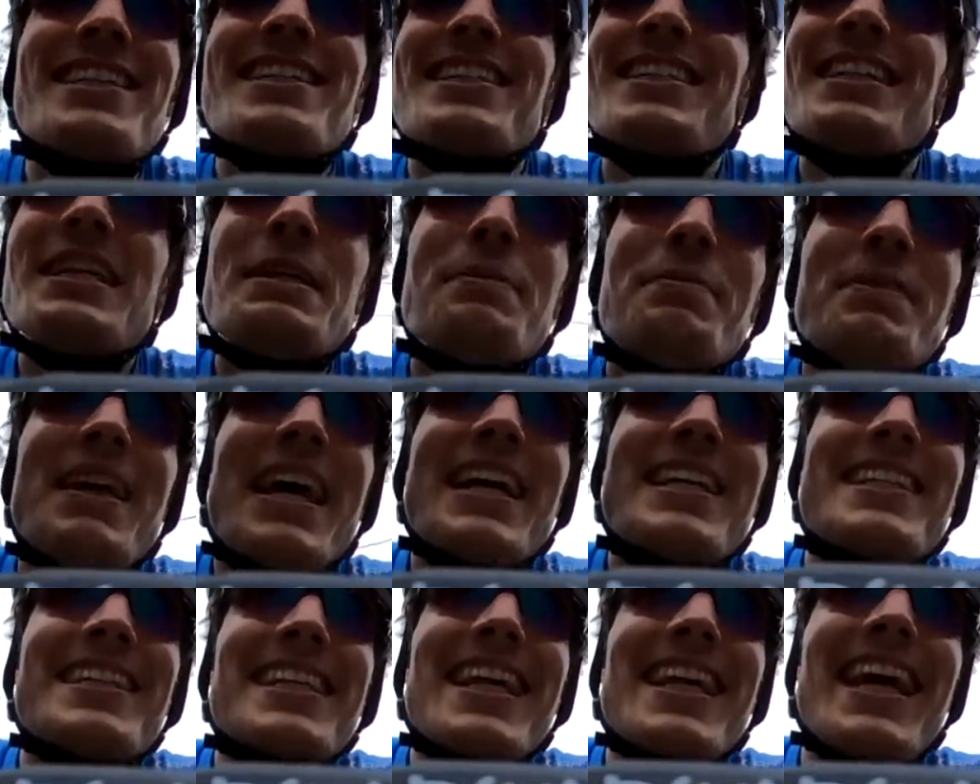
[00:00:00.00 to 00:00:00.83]
steep
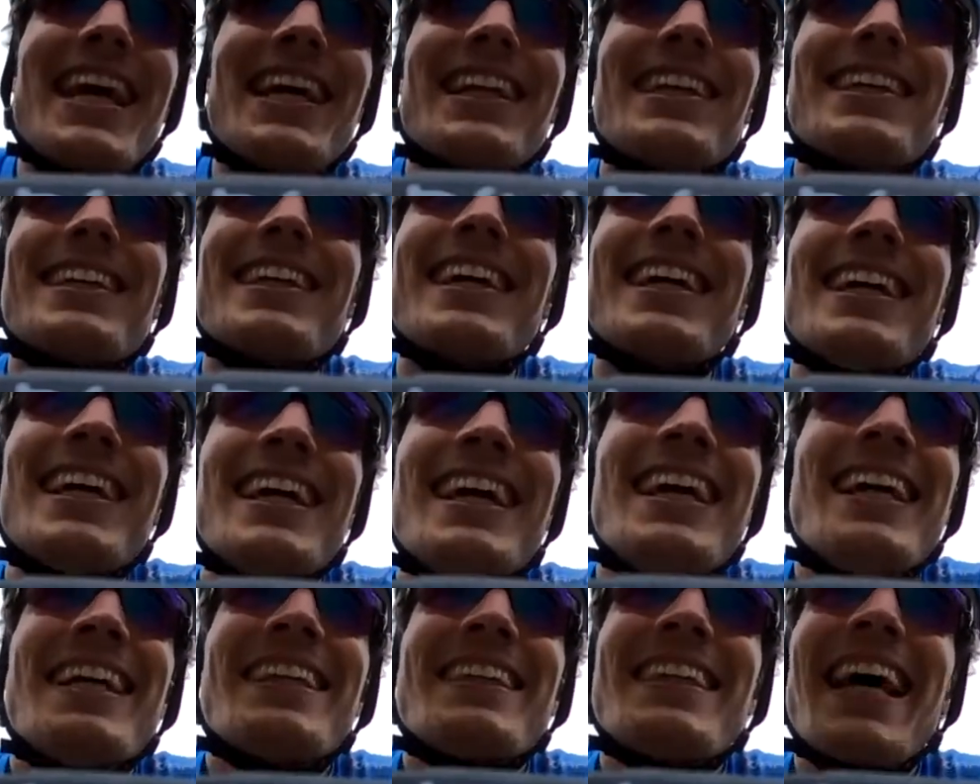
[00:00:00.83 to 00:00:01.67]

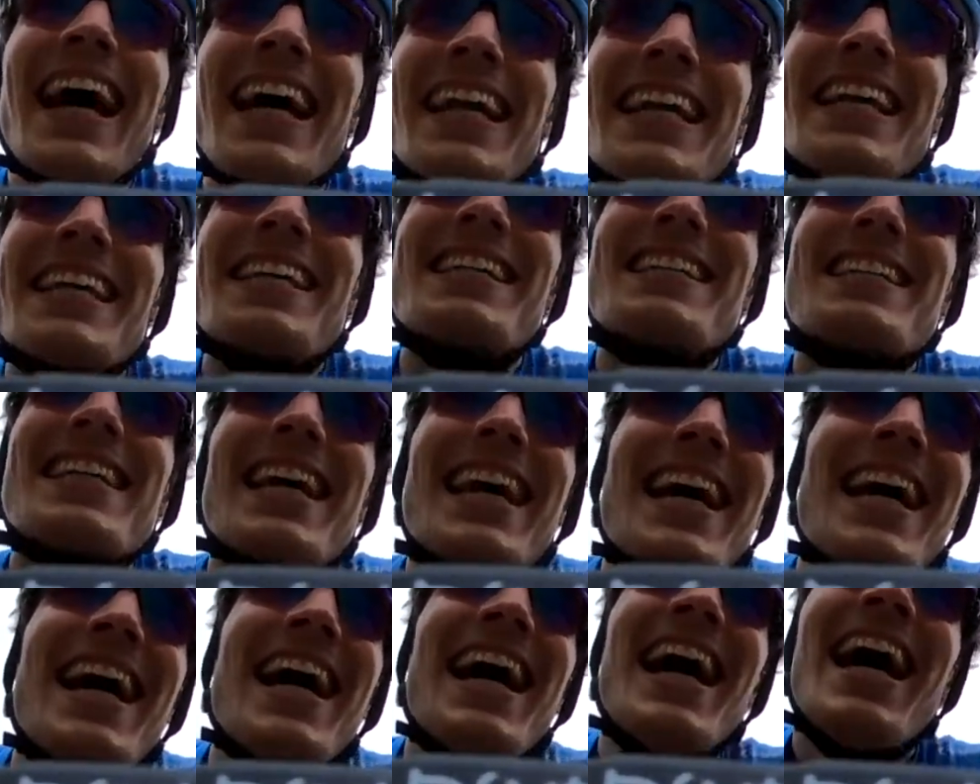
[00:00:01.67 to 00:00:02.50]
descent that is
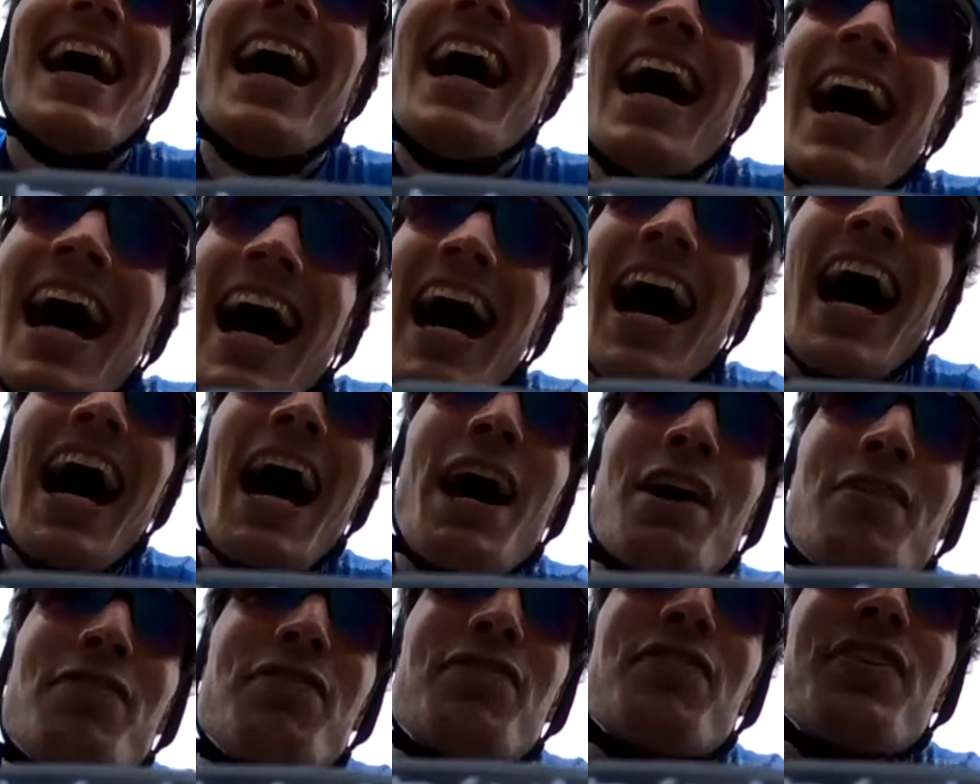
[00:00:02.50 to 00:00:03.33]

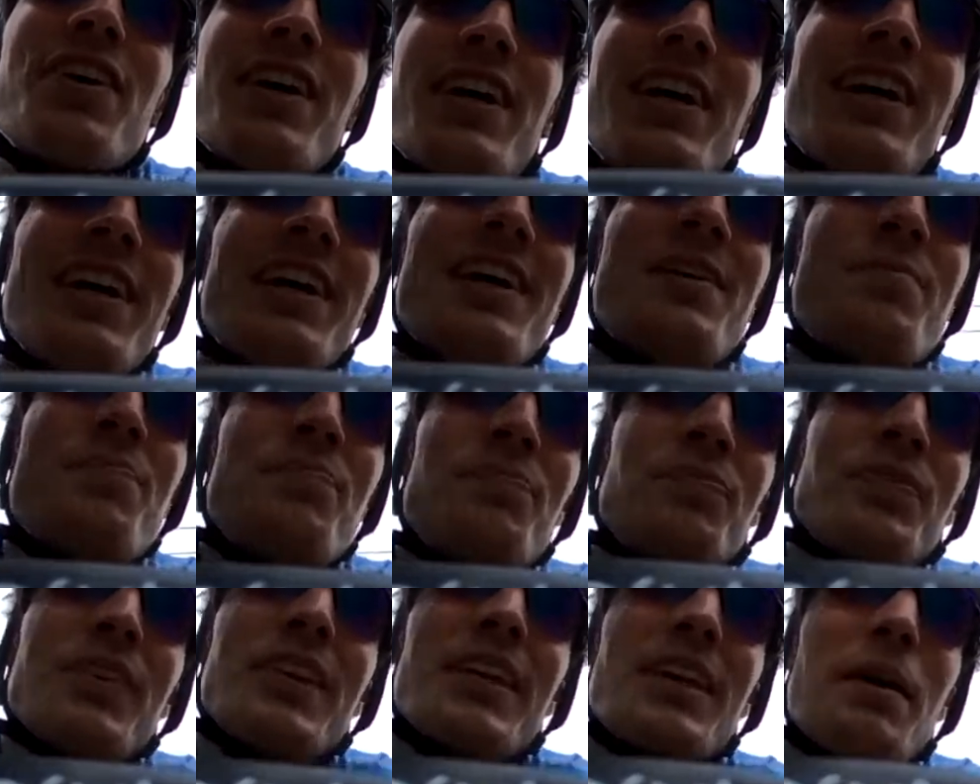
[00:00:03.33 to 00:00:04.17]
half
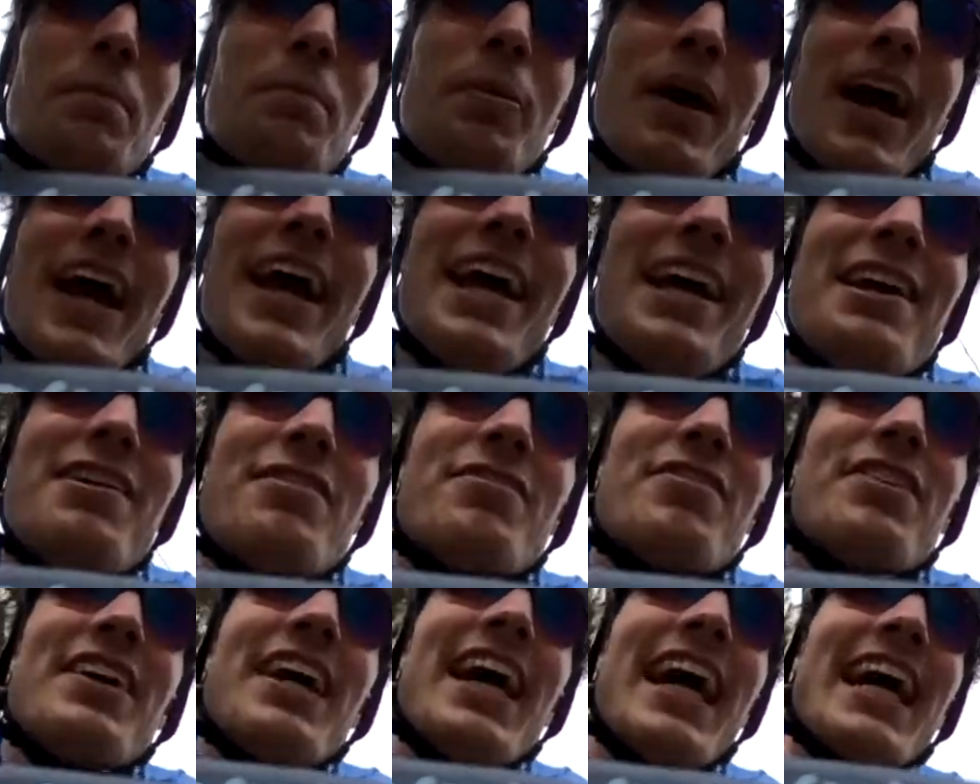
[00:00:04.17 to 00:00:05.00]
paved
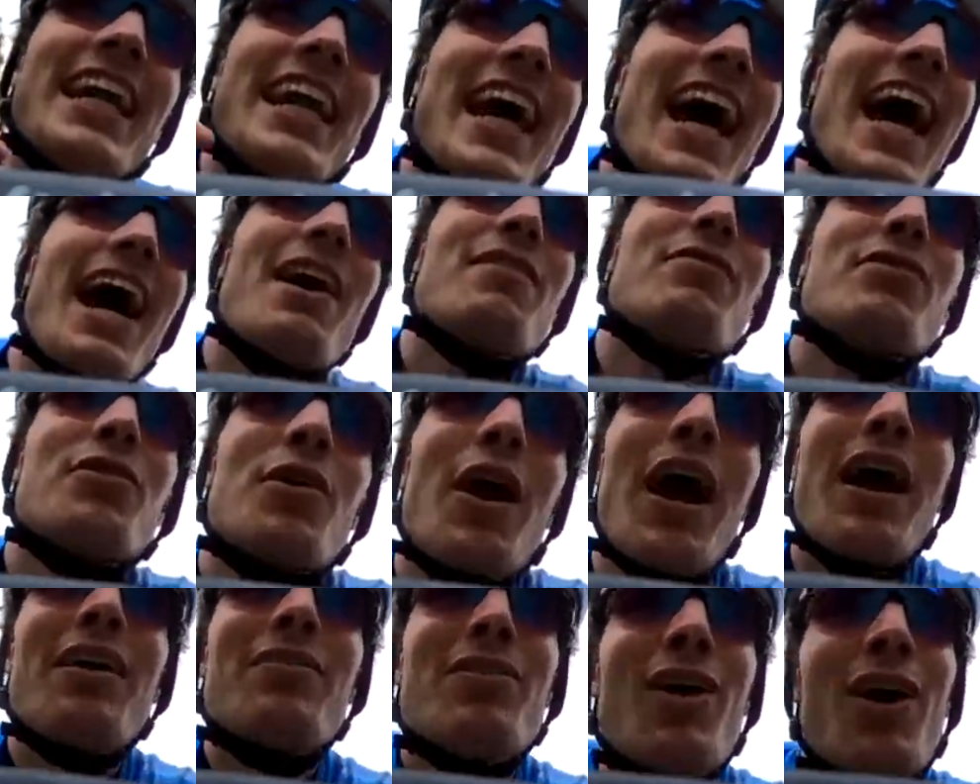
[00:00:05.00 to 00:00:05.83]
and half
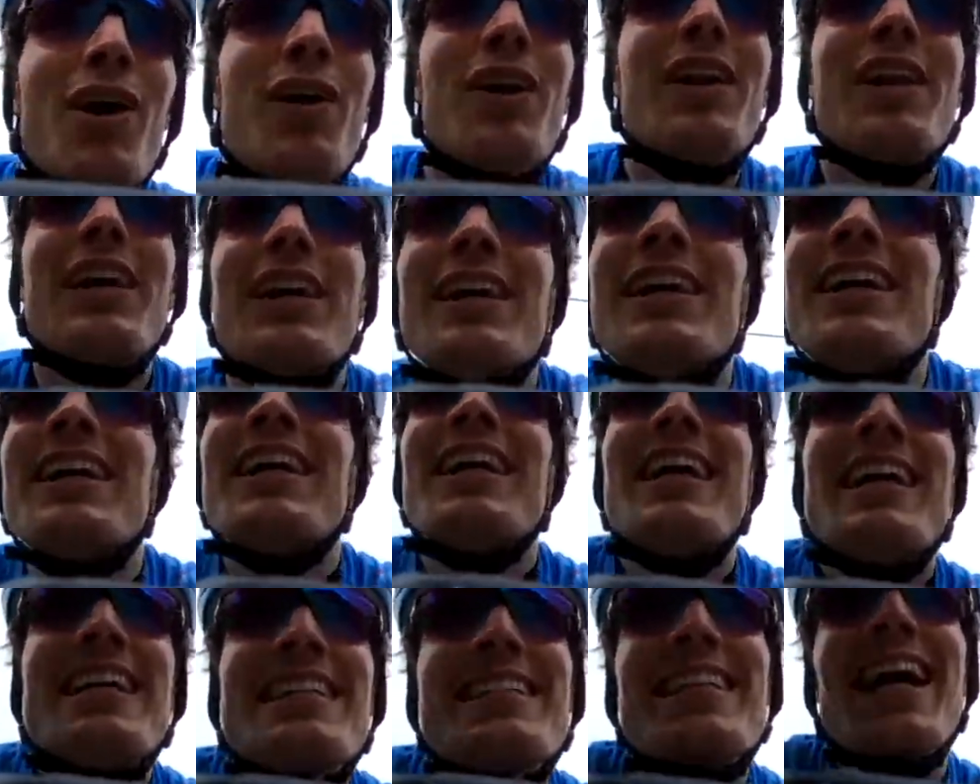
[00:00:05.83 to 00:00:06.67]
gravel.
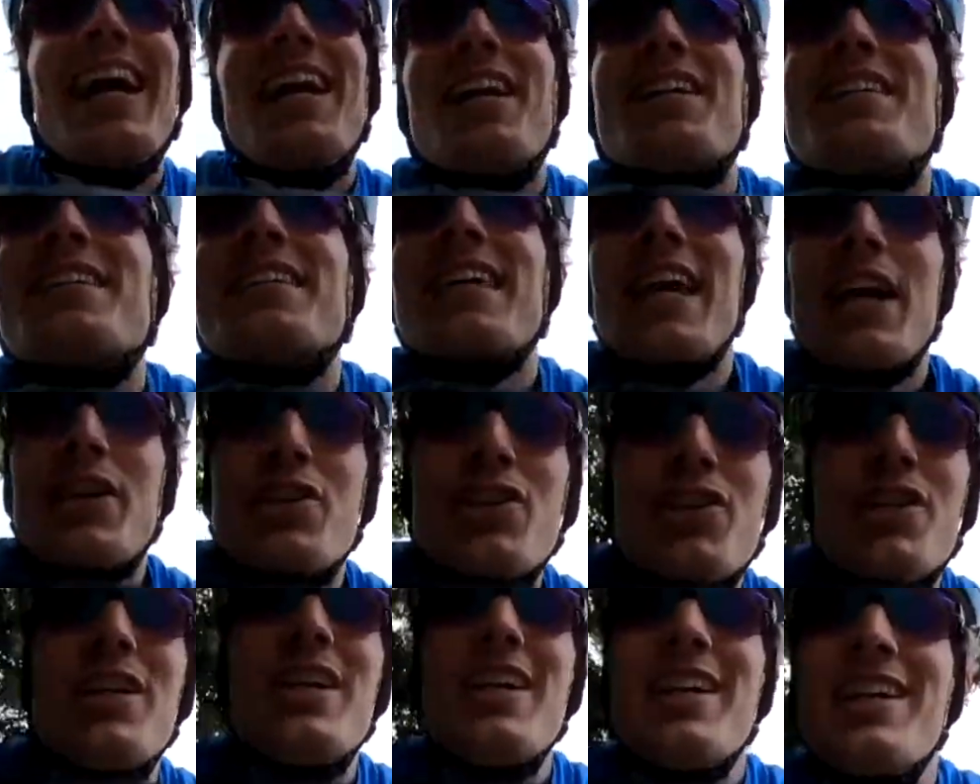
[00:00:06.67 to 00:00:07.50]
It's kind of
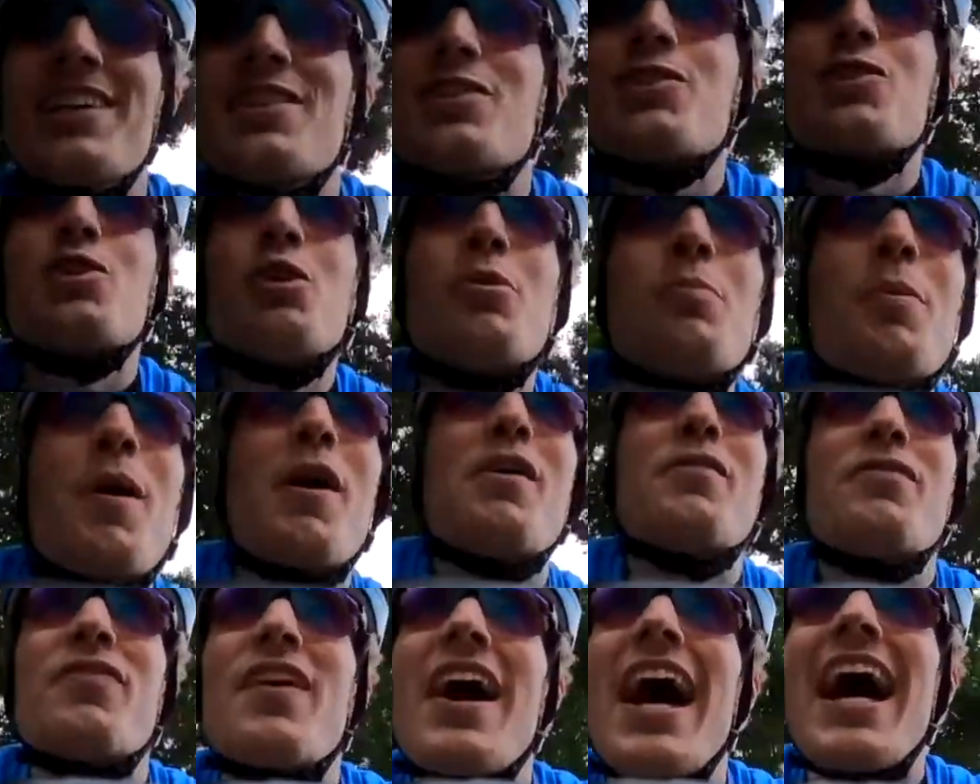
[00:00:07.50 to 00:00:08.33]
sketchy, super
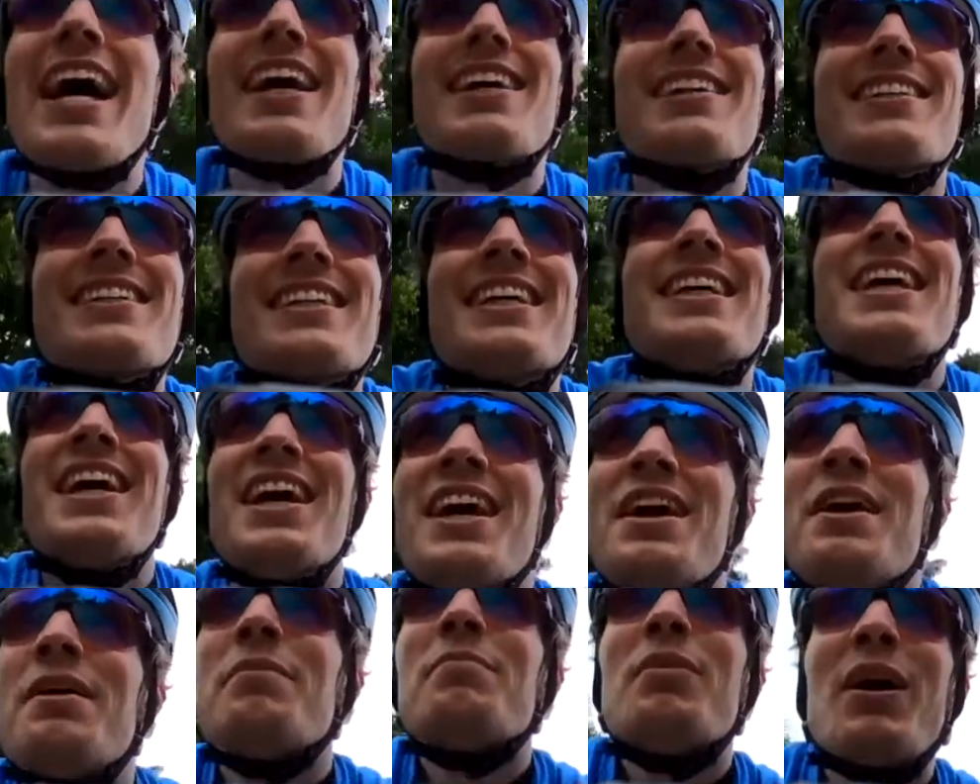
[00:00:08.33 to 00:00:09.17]
fast,
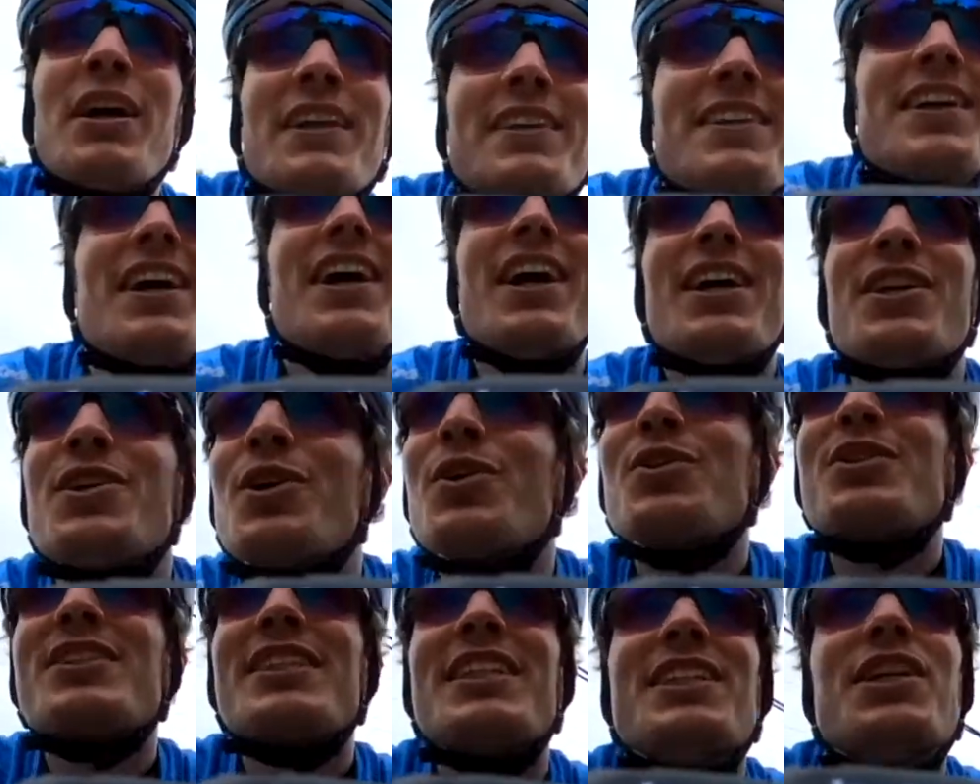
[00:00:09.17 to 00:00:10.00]
but
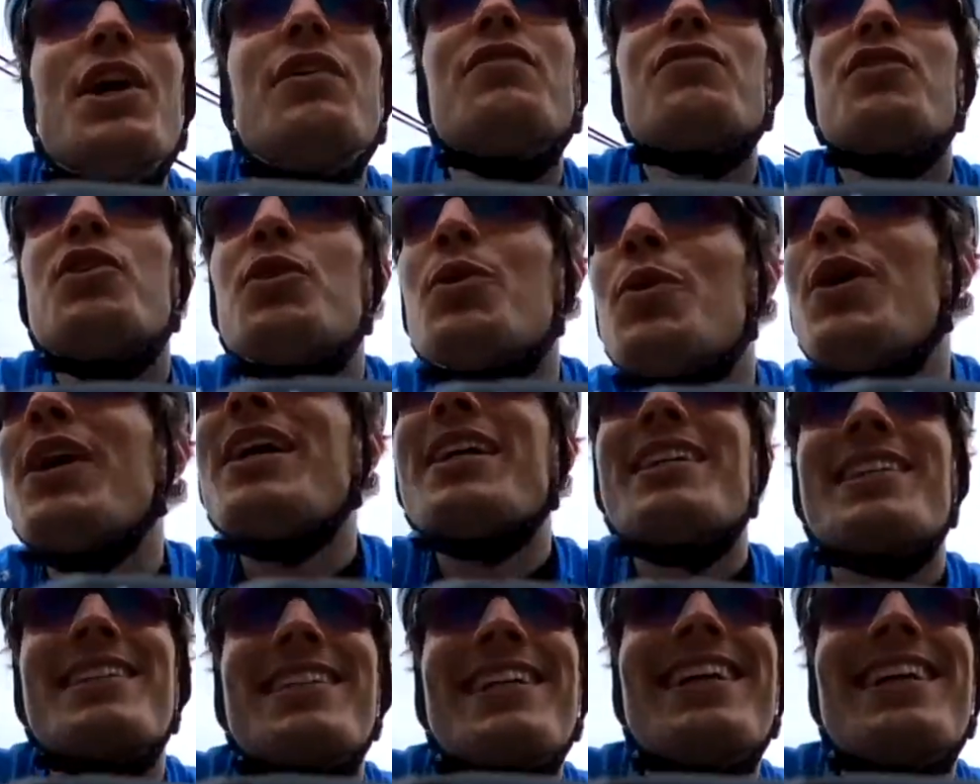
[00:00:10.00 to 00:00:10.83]
you'll see the view is